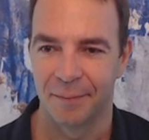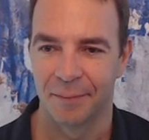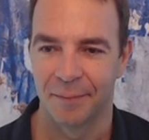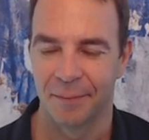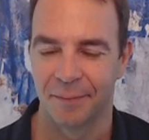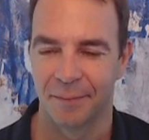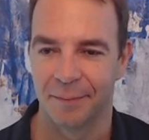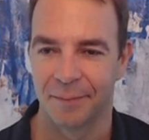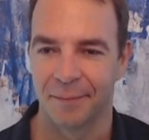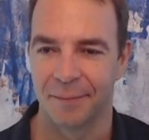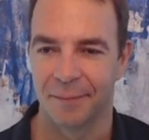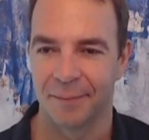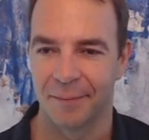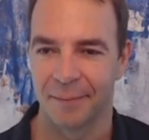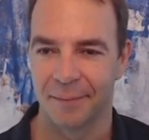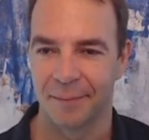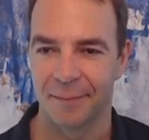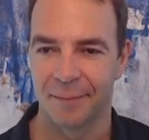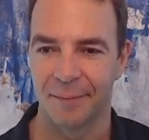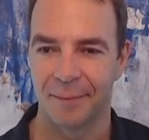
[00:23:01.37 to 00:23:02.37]

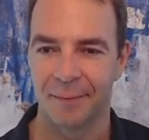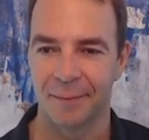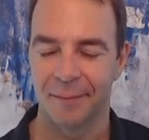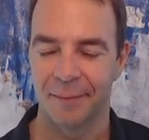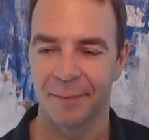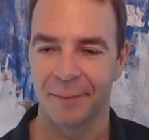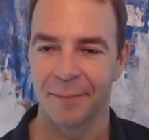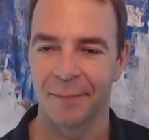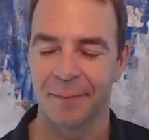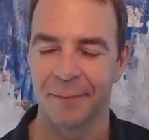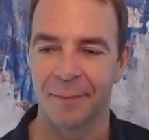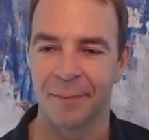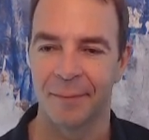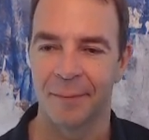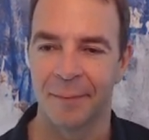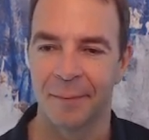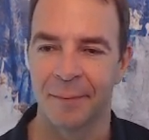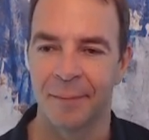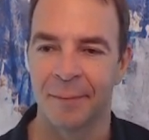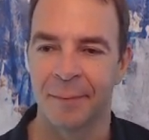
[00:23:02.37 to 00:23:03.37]

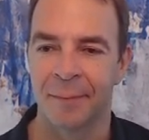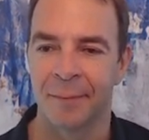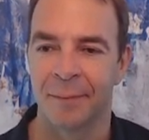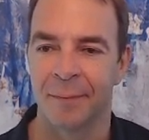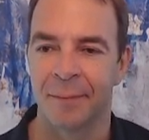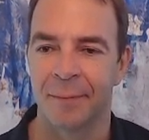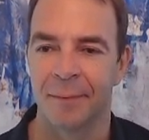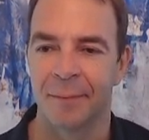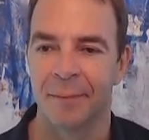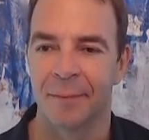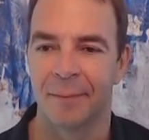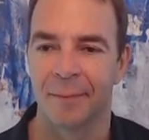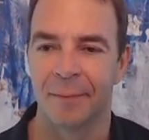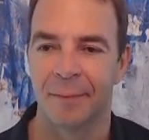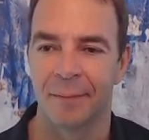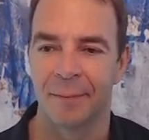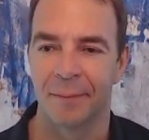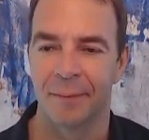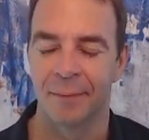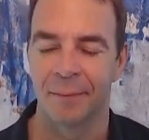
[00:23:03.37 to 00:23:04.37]

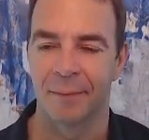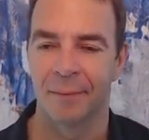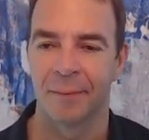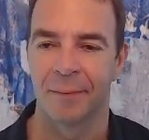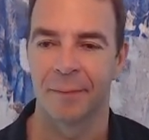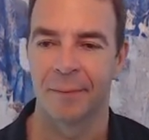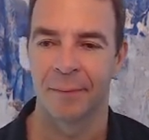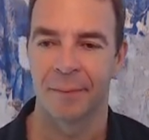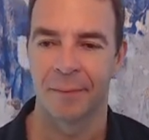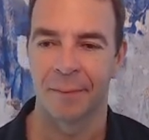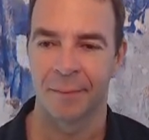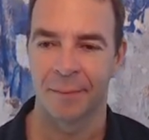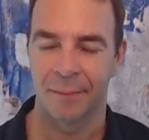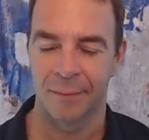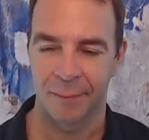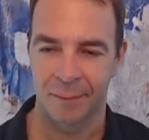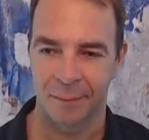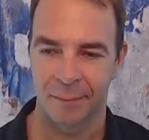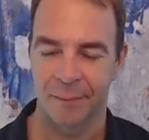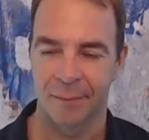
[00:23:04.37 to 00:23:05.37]

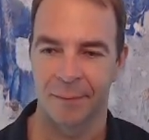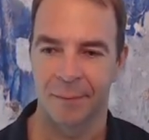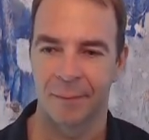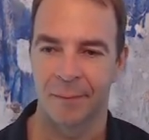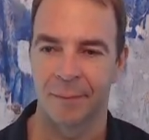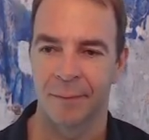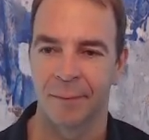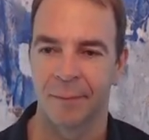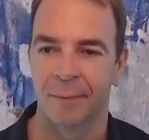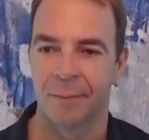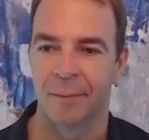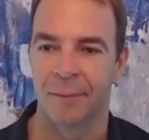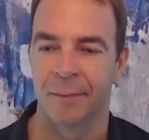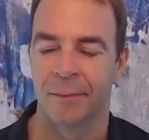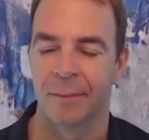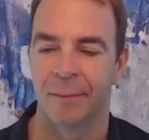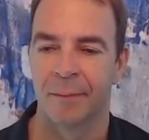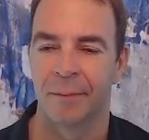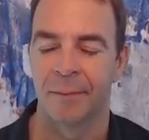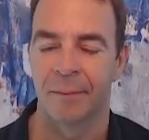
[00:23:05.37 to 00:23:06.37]

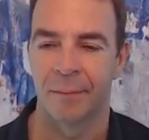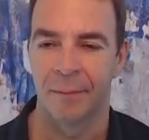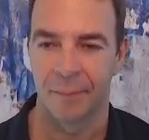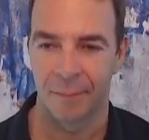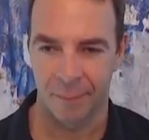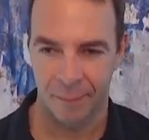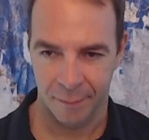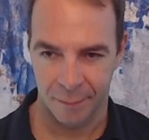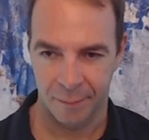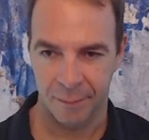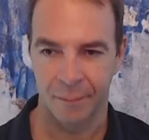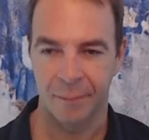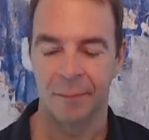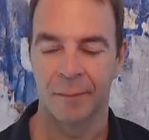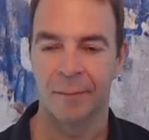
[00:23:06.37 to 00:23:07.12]
[no speech]